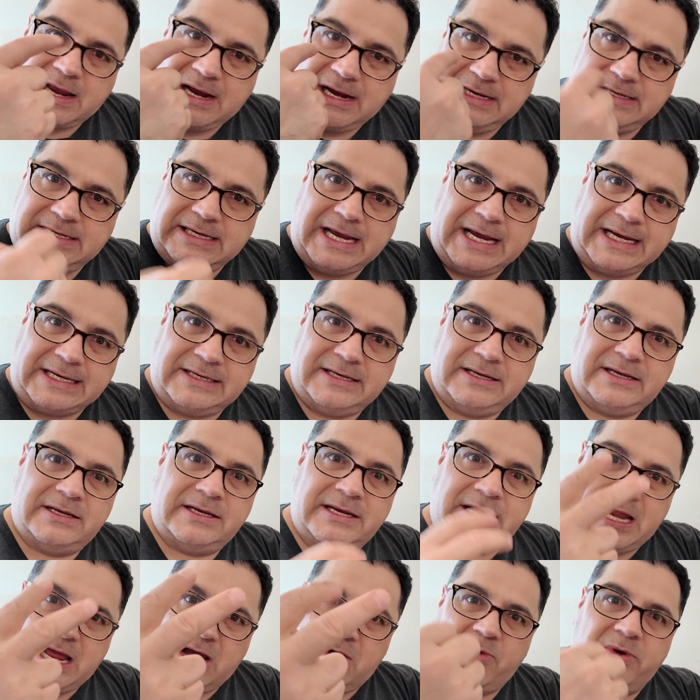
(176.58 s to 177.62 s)
contact.
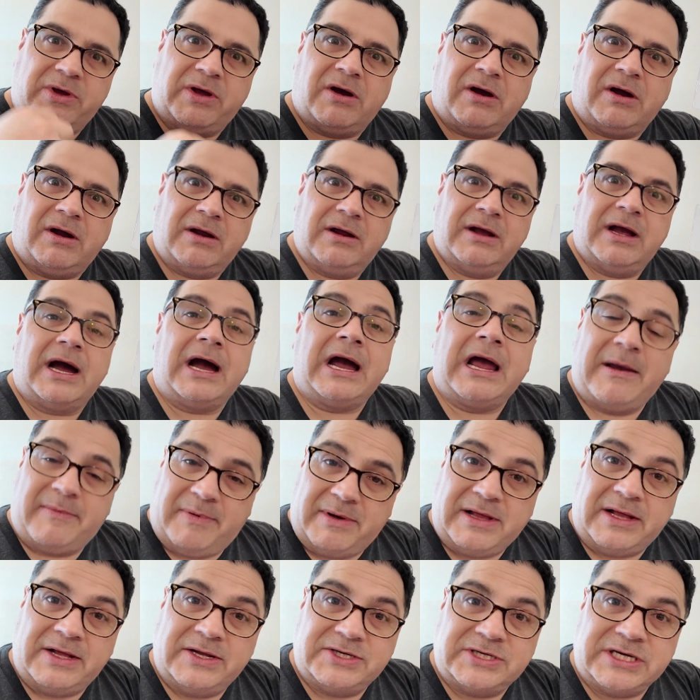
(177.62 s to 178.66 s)
Now we are. I
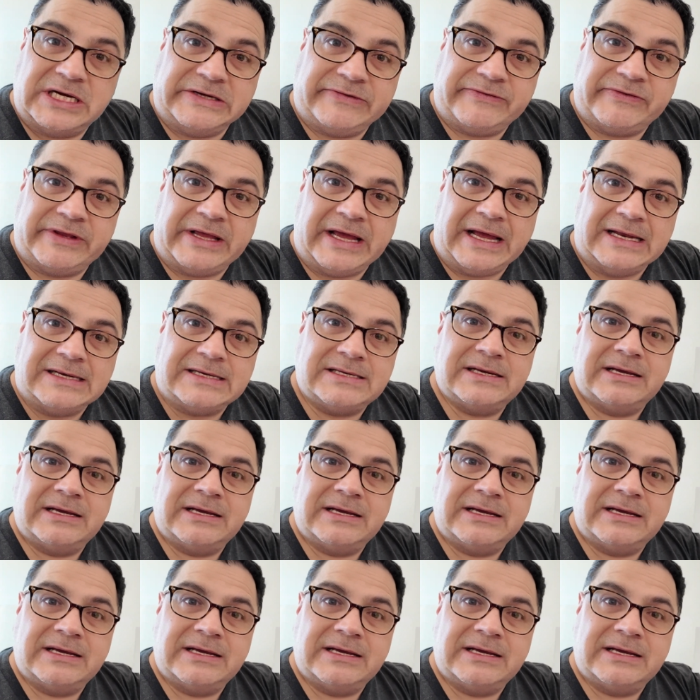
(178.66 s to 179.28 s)
apologize for that.